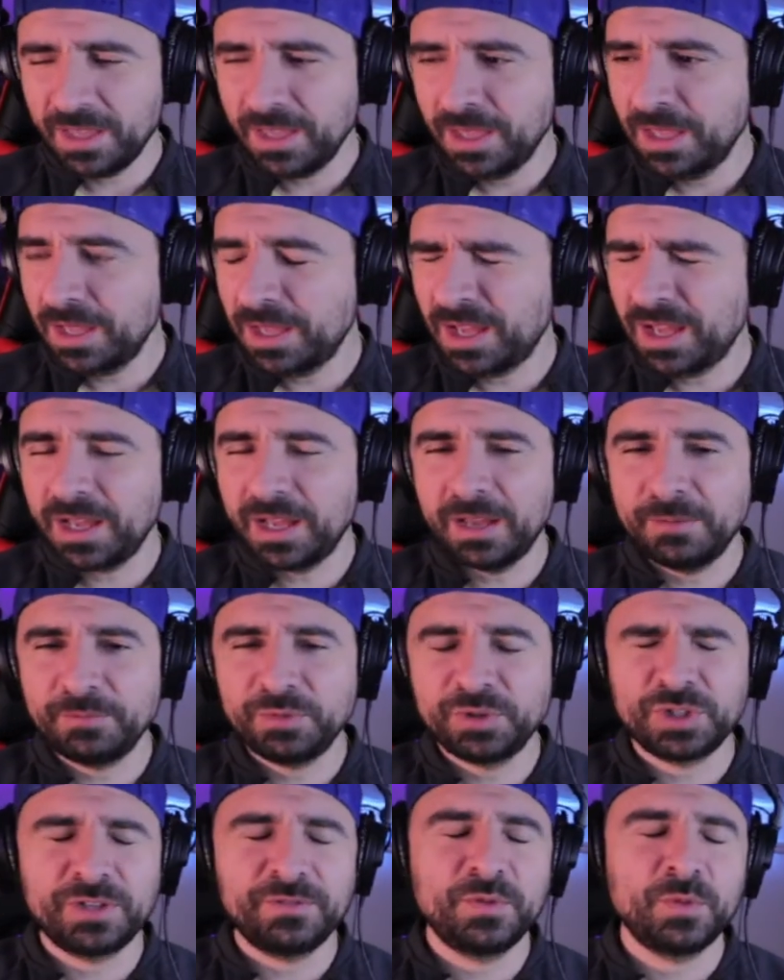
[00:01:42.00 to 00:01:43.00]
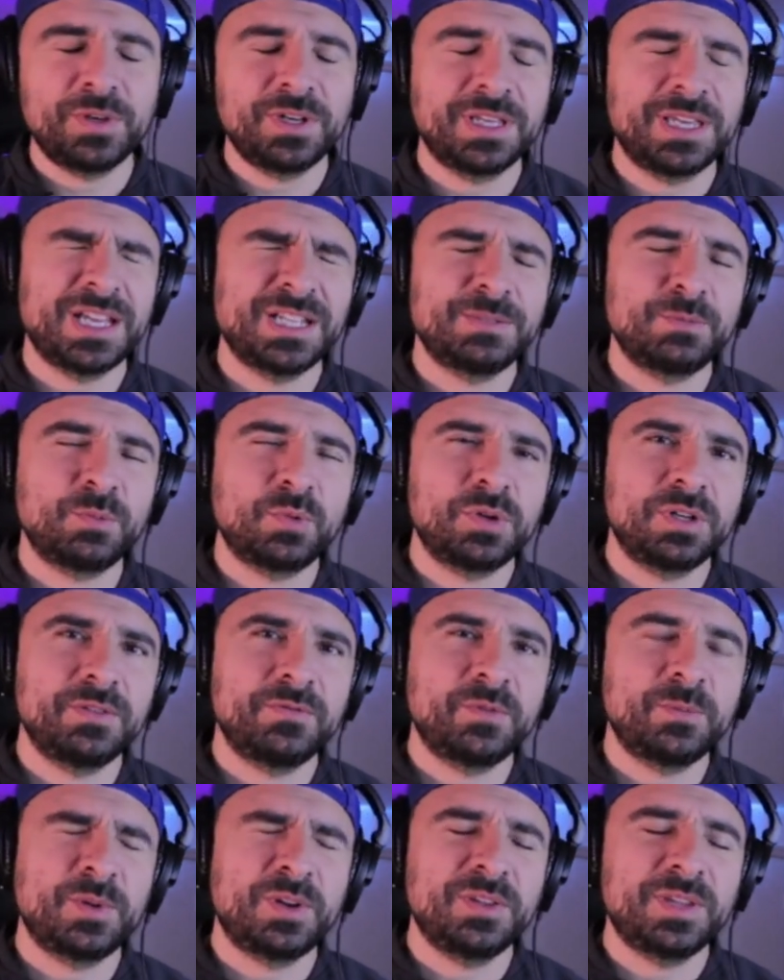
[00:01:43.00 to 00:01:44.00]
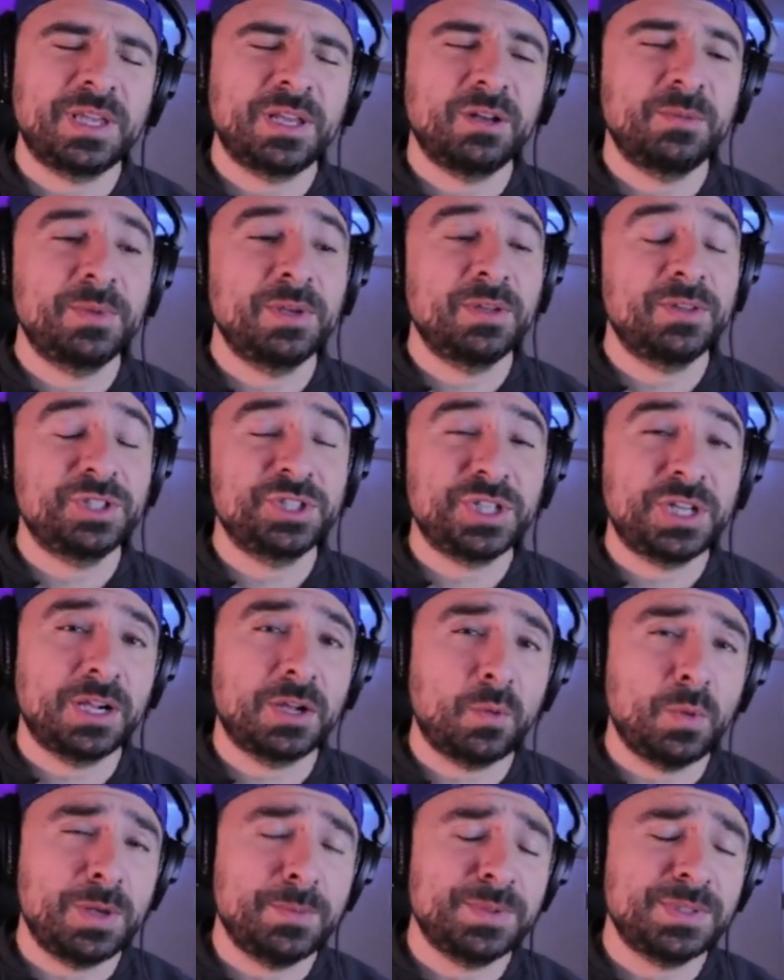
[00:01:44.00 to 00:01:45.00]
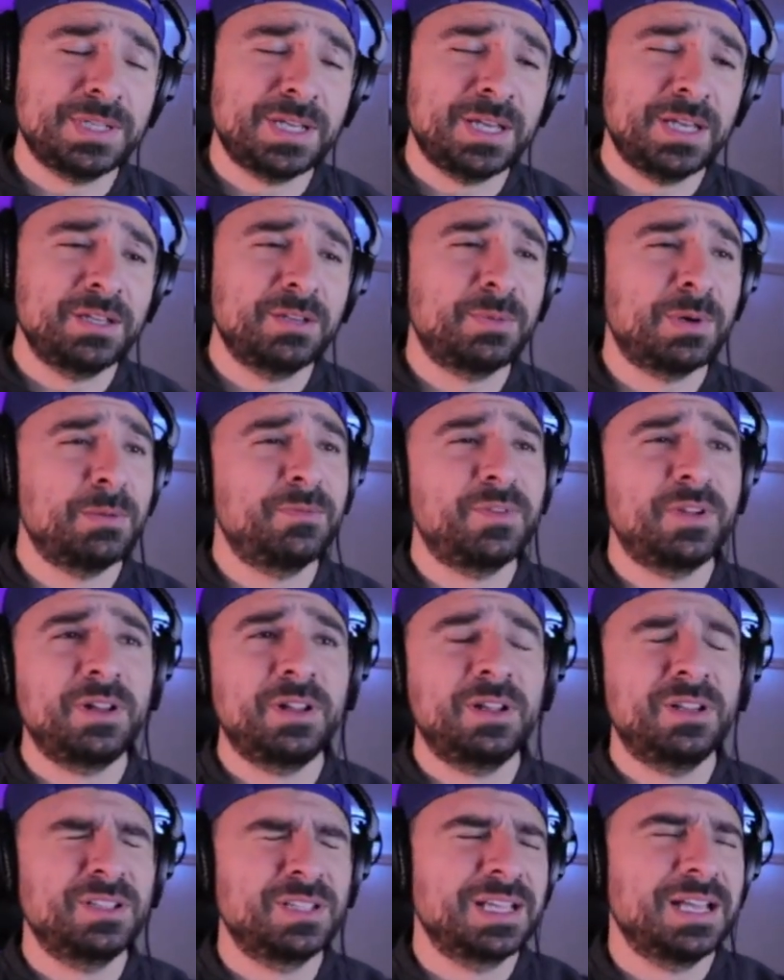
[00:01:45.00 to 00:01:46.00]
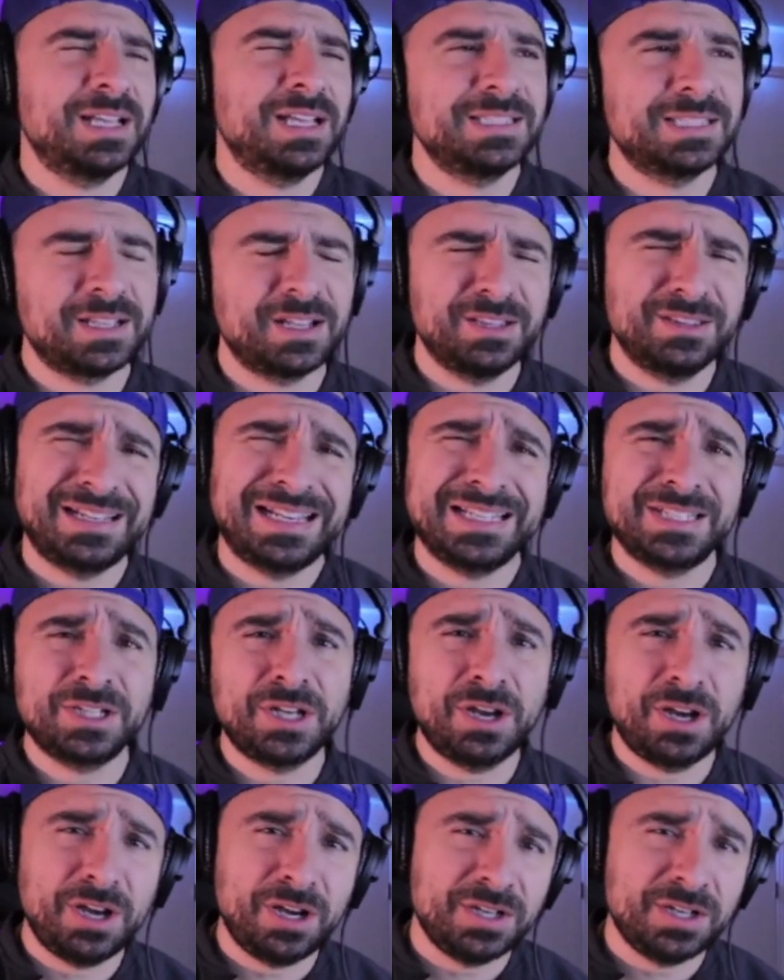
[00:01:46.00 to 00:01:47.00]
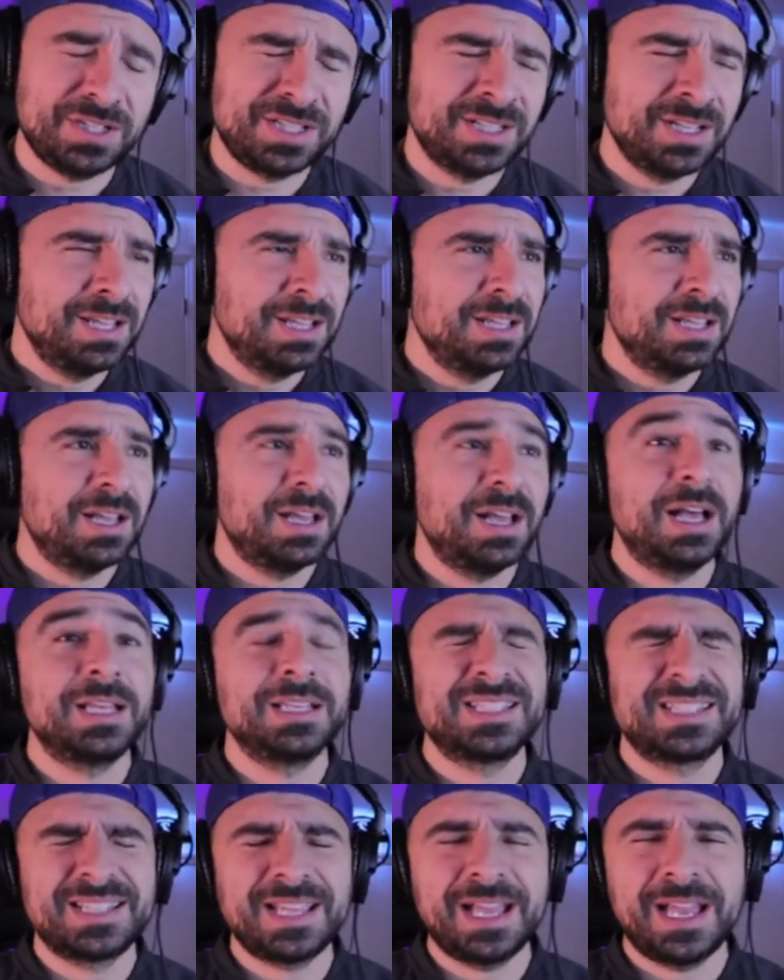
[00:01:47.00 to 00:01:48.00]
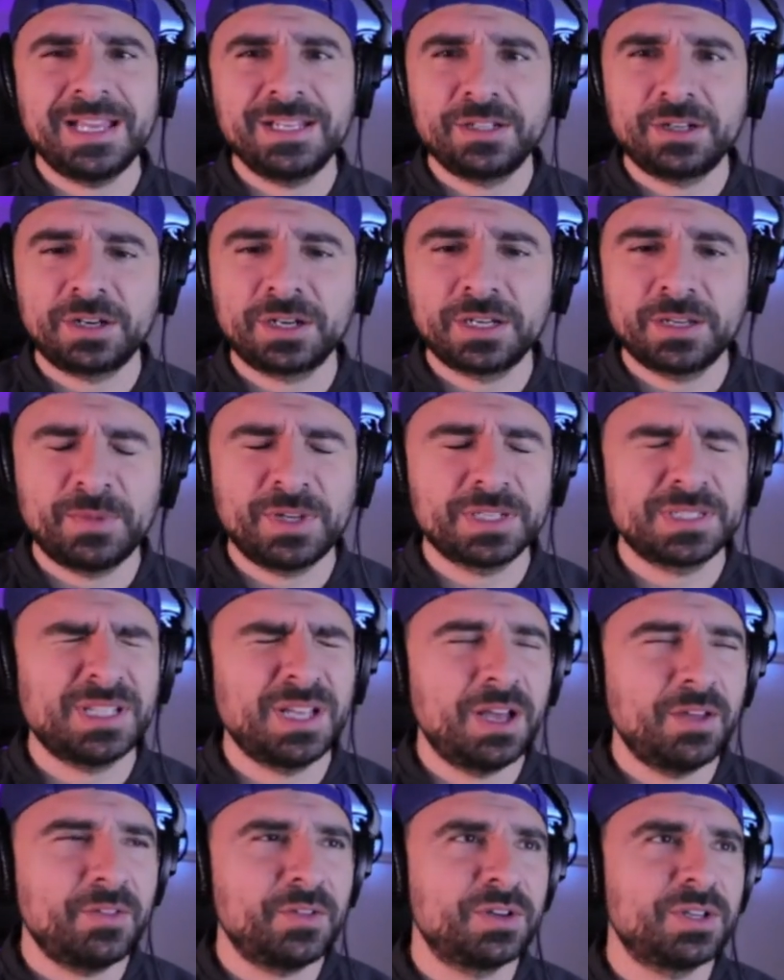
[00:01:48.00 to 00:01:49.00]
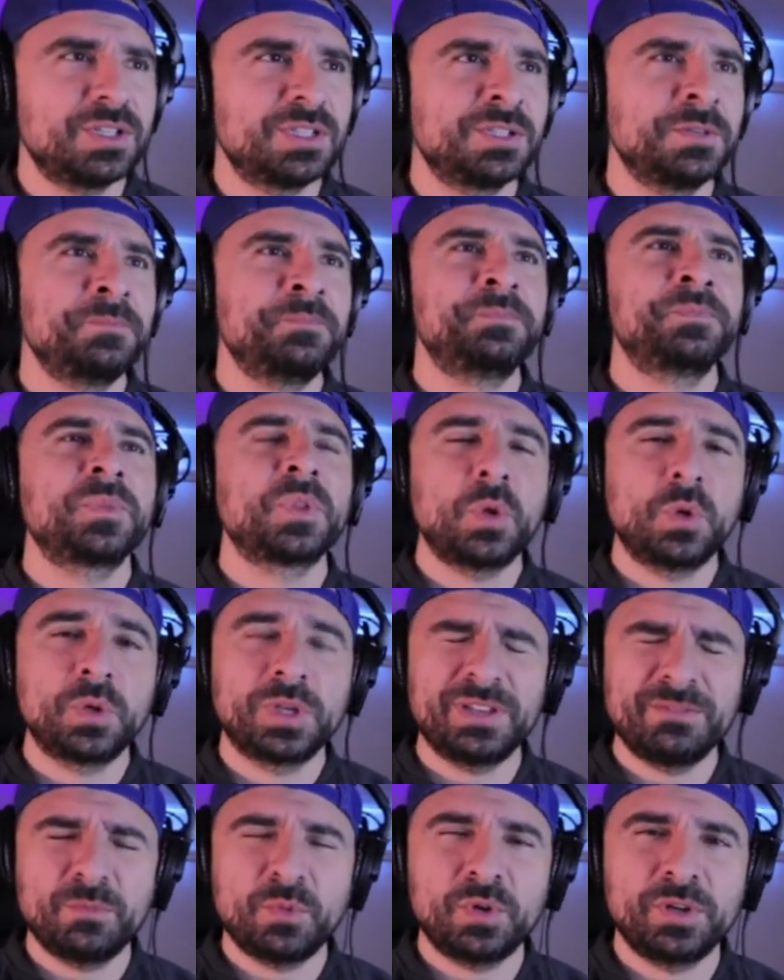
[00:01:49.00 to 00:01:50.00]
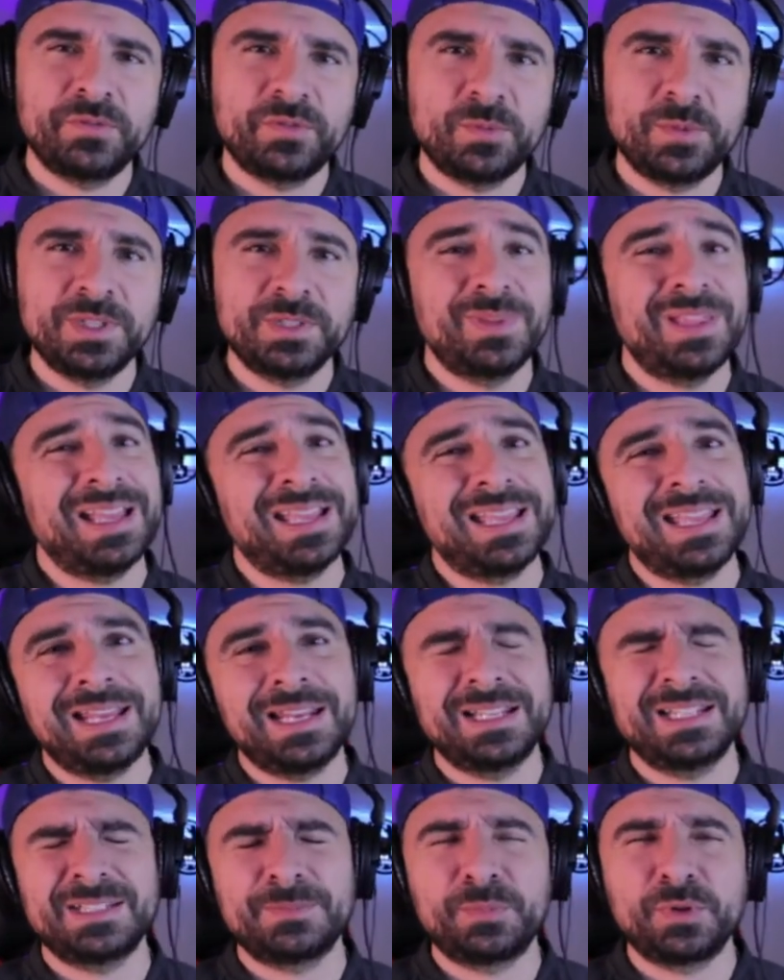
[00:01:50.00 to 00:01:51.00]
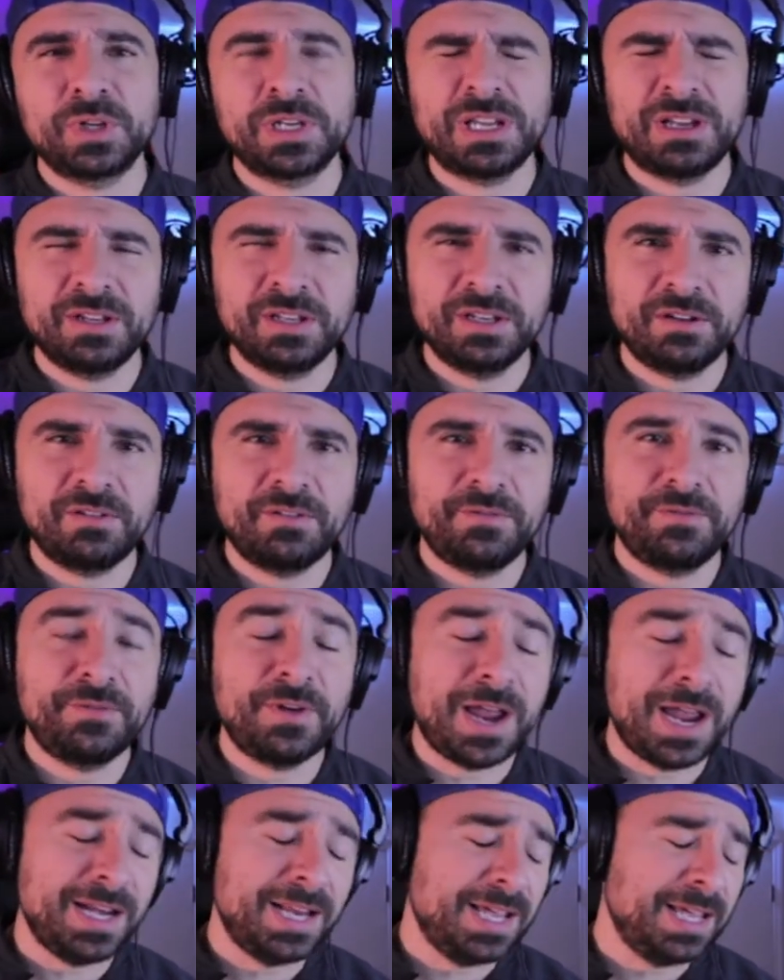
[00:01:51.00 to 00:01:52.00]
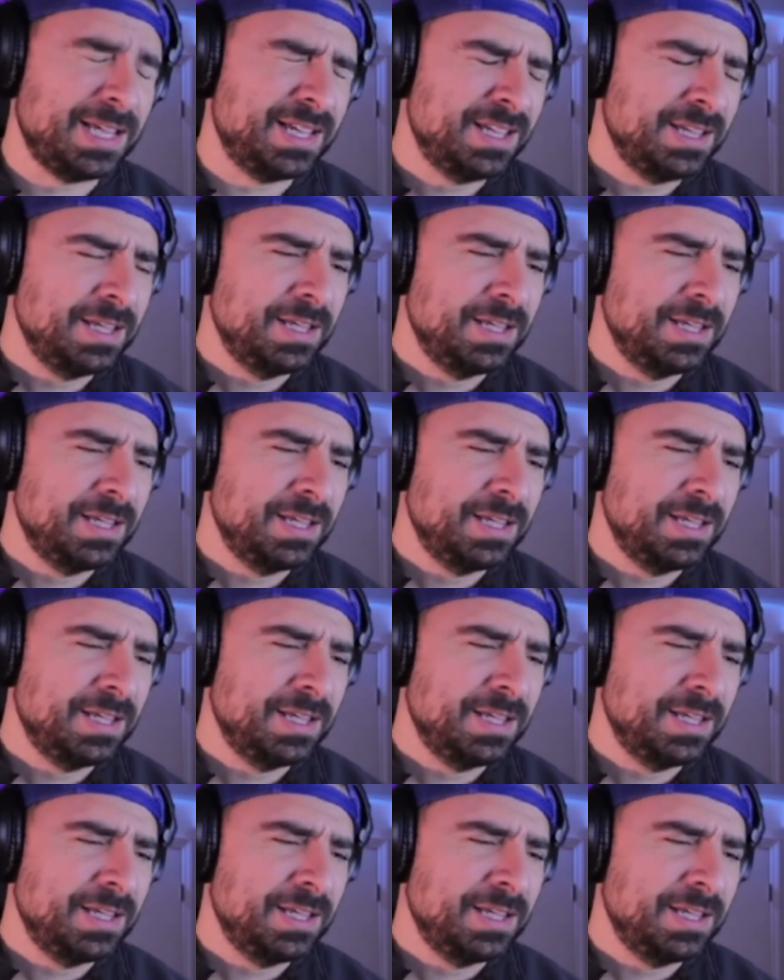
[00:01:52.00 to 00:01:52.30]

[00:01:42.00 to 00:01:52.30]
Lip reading: I'm sure if you want to catch more information on that, it'll be on the Schalke website. You can probably follow guys like Andreas Ernst, Sky Dirk, amongst others. We'll give more information, but that kind of just broke out here on Friday.